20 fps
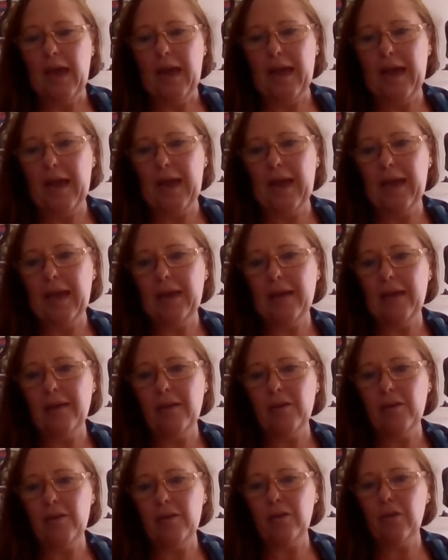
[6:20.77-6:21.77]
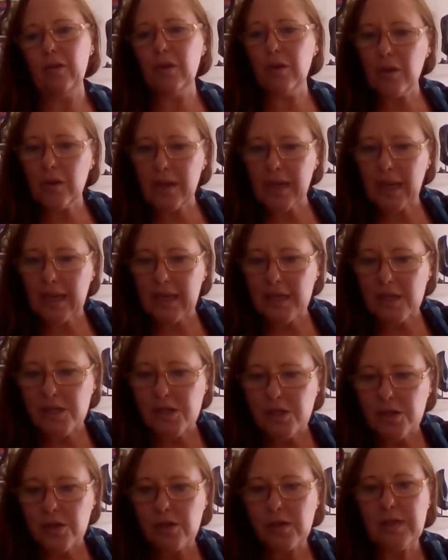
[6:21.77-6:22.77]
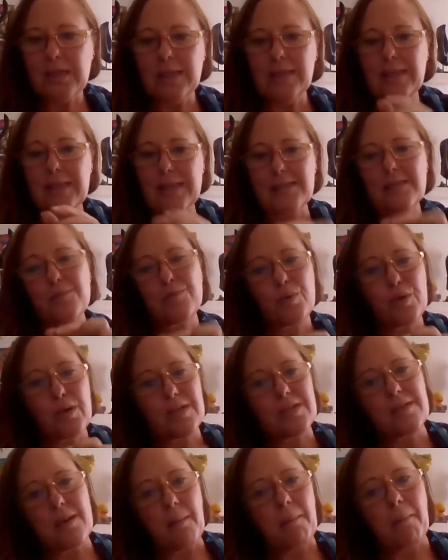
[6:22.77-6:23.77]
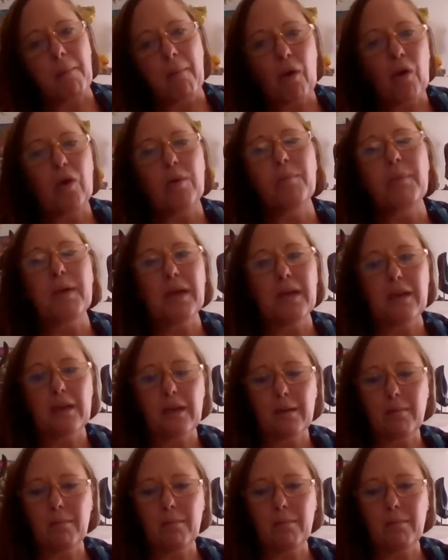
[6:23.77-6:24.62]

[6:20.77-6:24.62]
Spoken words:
and you get to, in this present moment,